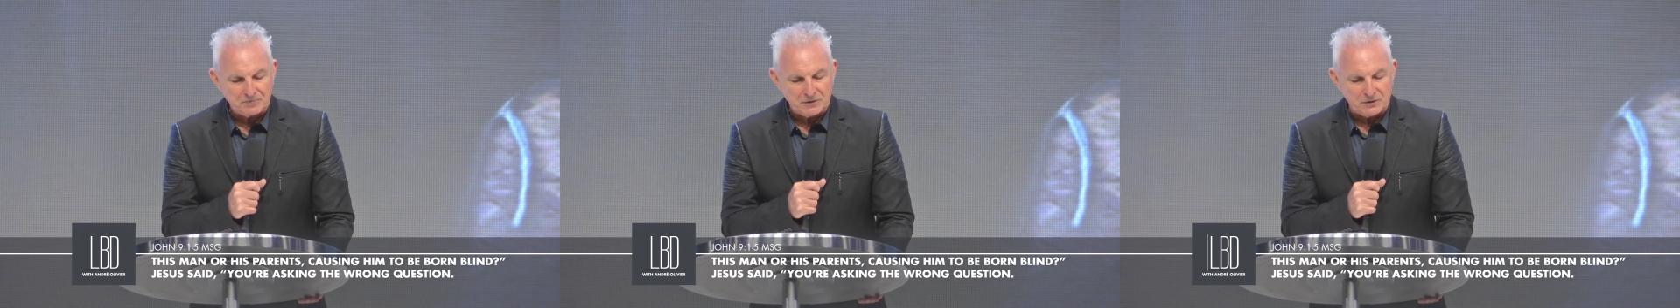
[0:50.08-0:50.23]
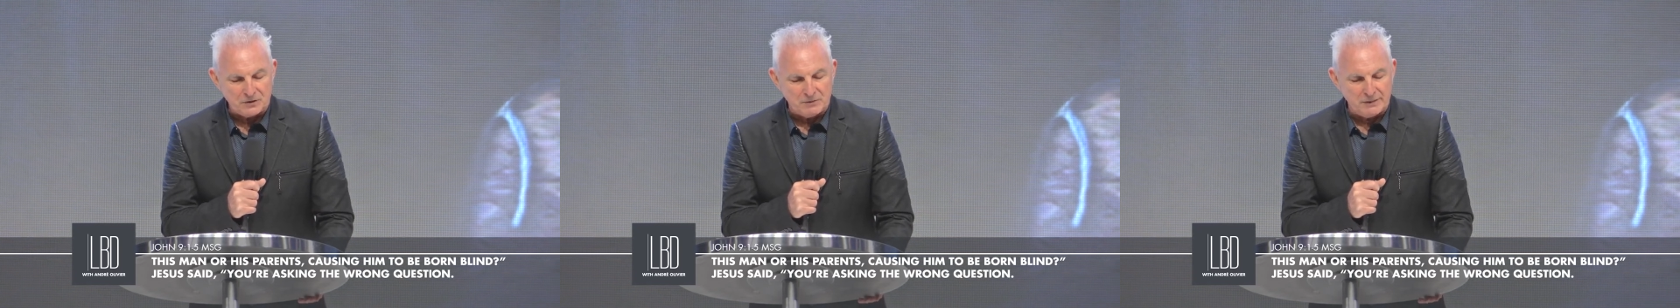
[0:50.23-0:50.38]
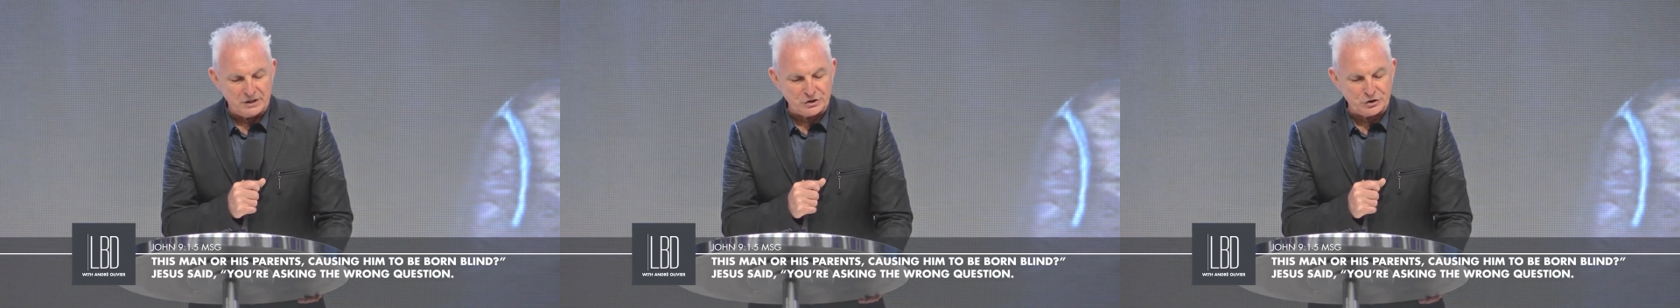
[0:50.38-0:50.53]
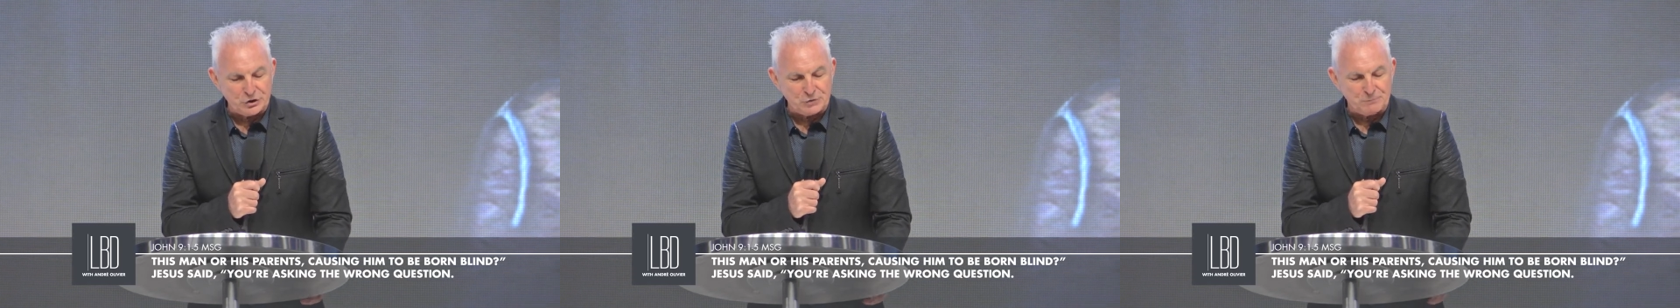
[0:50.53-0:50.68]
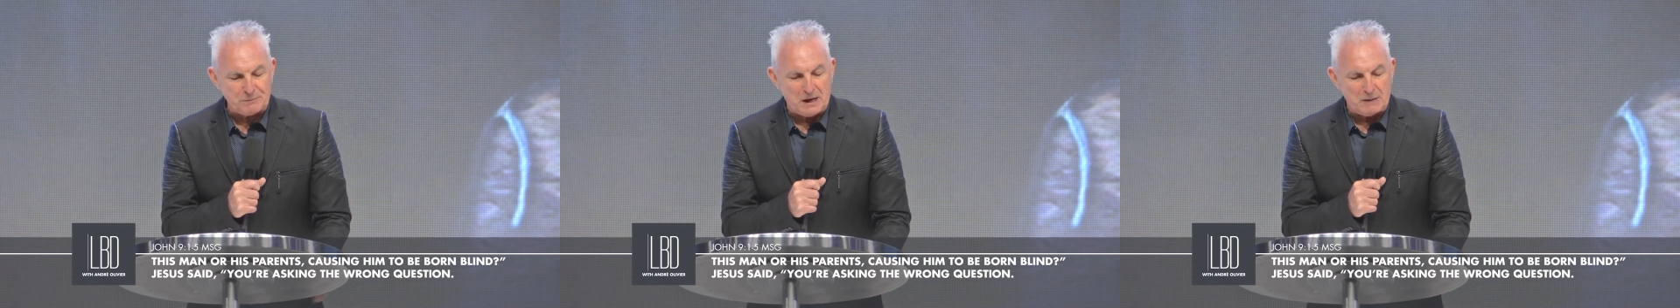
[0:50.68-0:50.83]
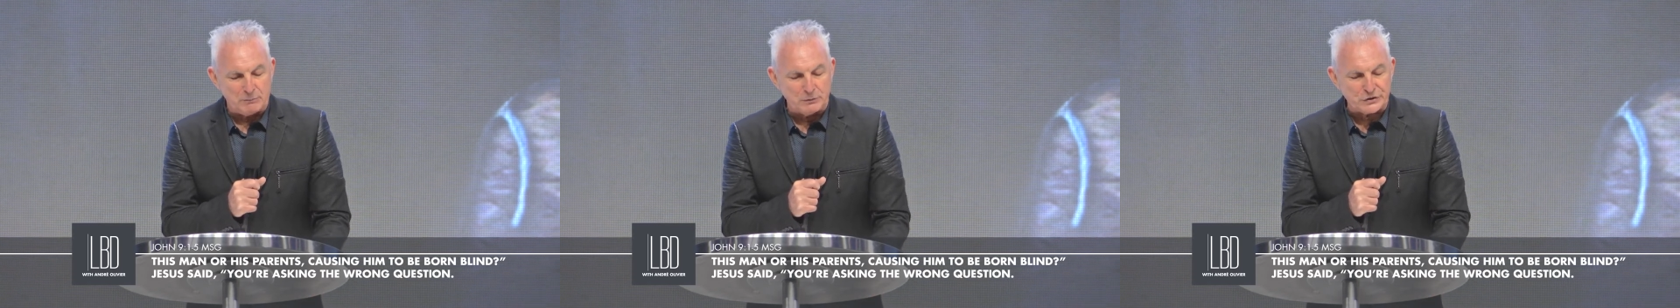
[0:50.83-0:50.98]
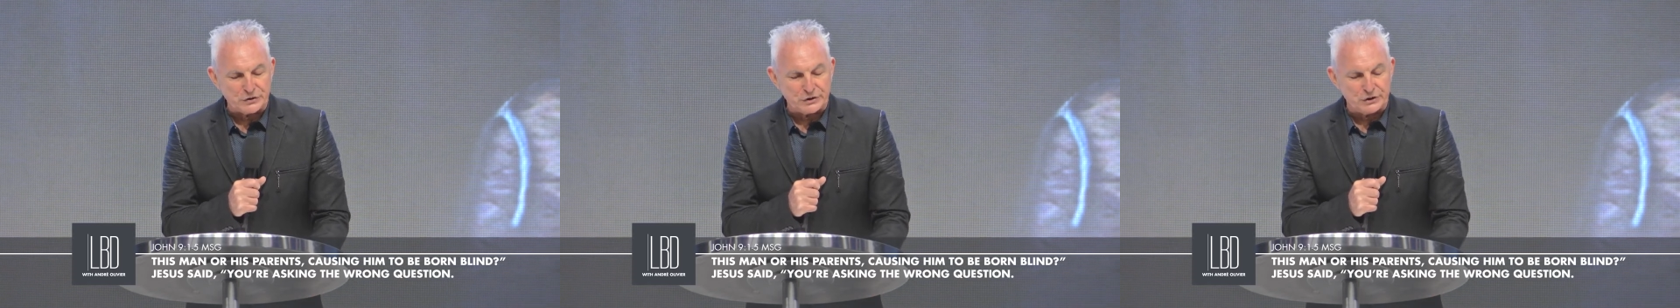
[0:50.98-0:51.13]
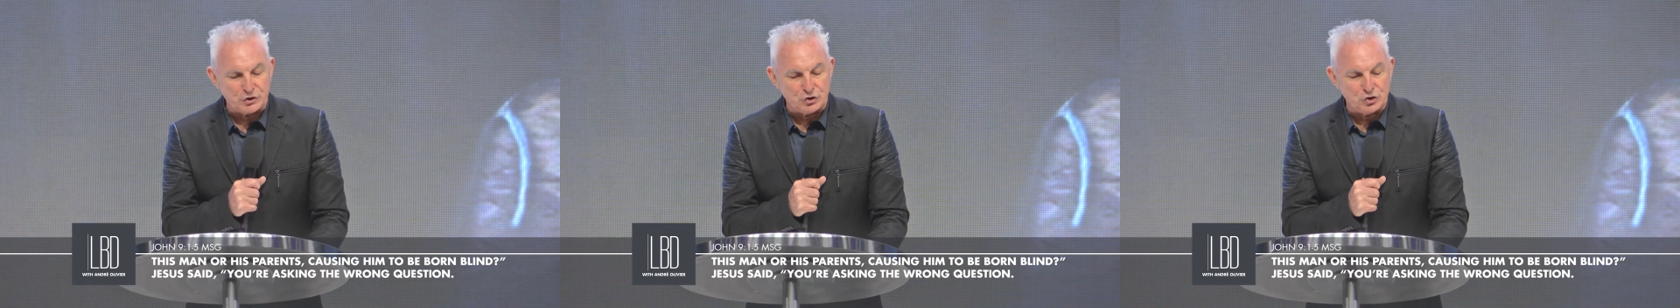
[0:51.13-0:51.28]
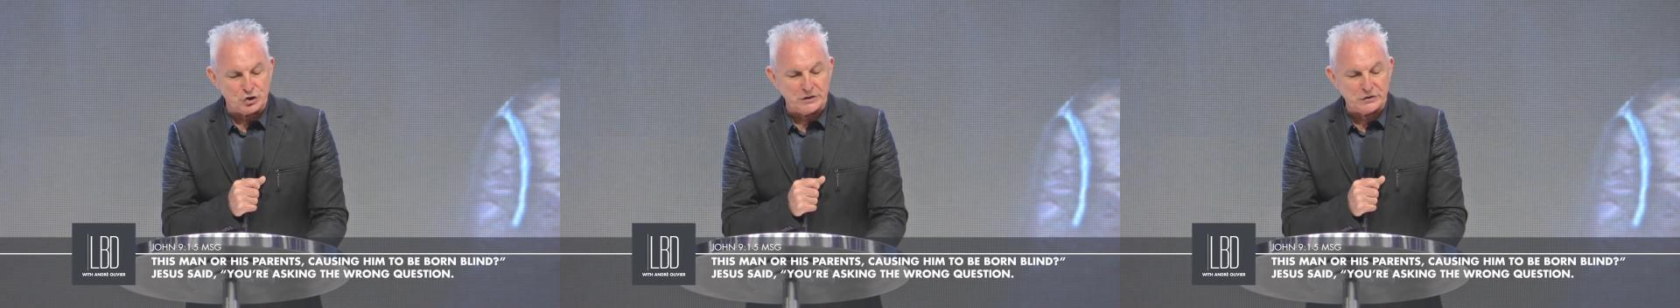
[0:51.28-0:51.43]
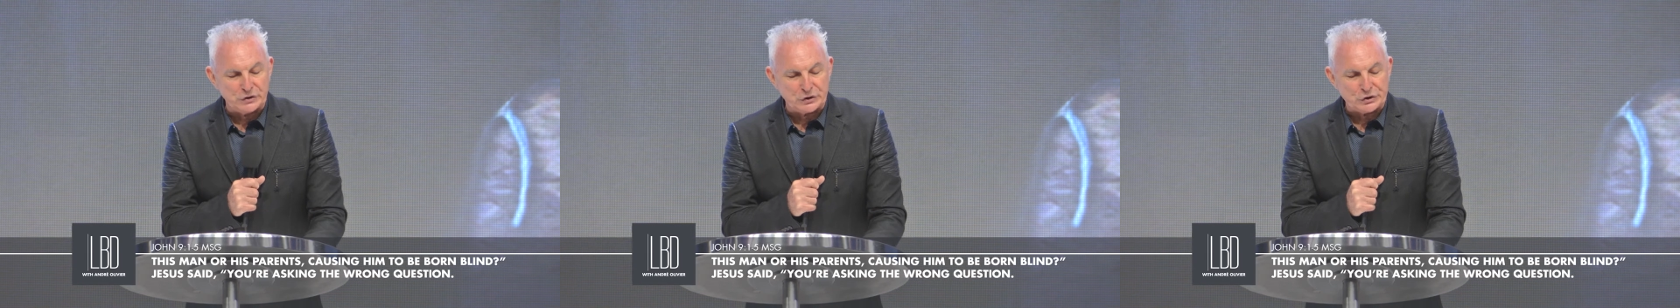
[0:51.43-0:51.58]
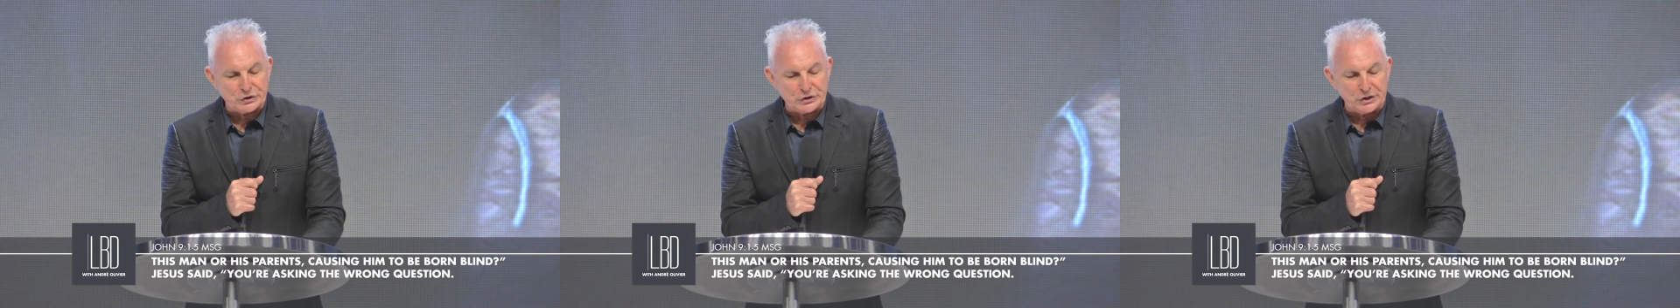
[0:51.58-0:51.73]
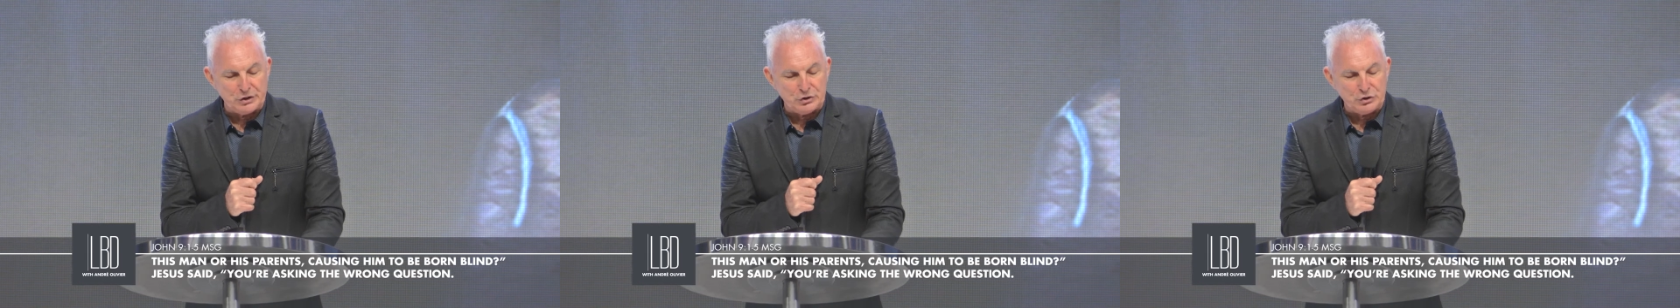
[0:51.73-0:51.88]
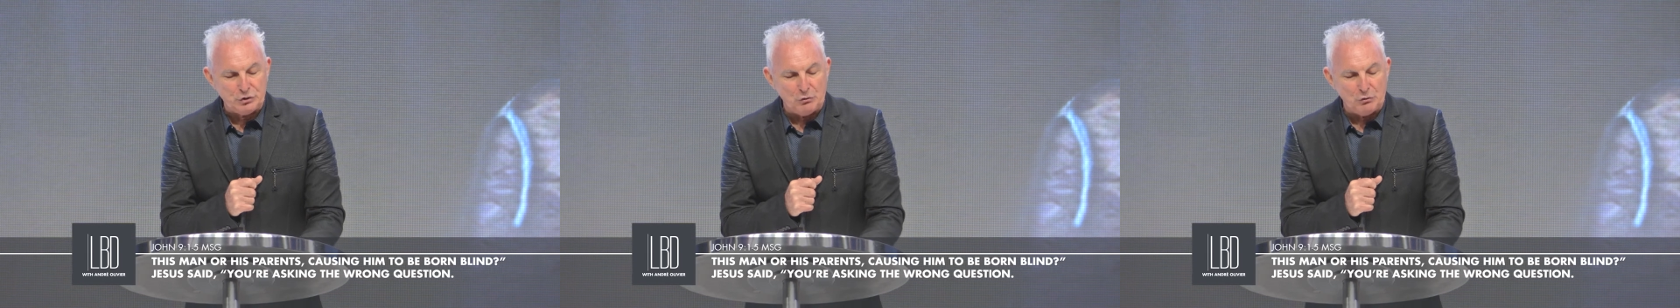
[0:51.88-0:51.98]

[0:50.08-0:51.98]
The message Bible says Jesus said,